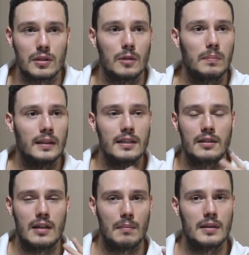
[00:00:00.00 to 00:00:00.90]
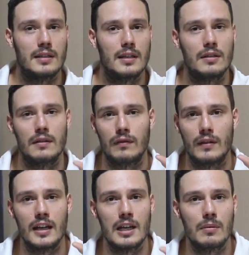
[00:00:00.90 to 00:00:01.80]
So please, I'm going to send you the
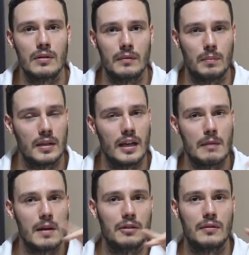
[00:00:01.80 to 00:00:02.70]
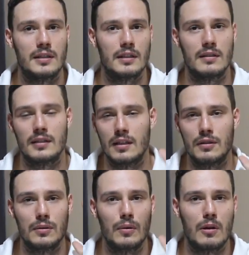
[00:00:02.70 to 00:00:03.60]
free ebook, put your email address and I'll send it
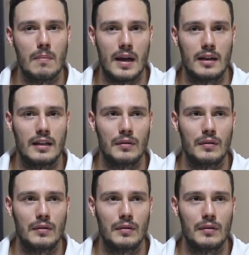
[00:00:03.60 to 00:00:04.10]
to you automatically.